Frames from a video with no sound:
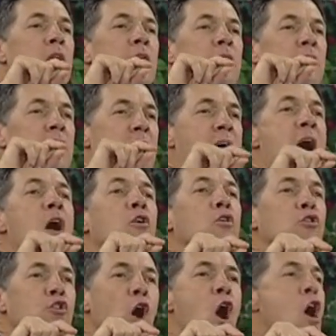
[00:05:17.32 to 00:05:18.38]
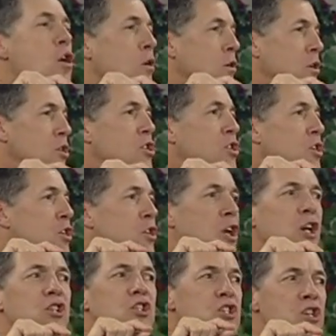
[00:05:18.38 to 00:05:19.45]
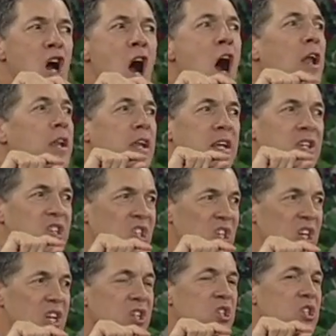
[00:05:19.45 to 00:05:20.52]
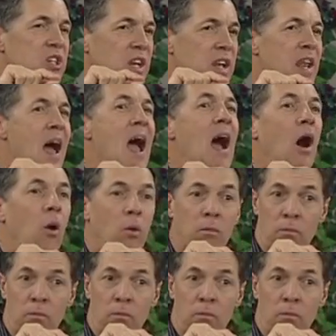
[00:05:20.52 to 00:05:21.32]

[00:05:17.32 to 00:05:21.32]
The outer darkness does not exist now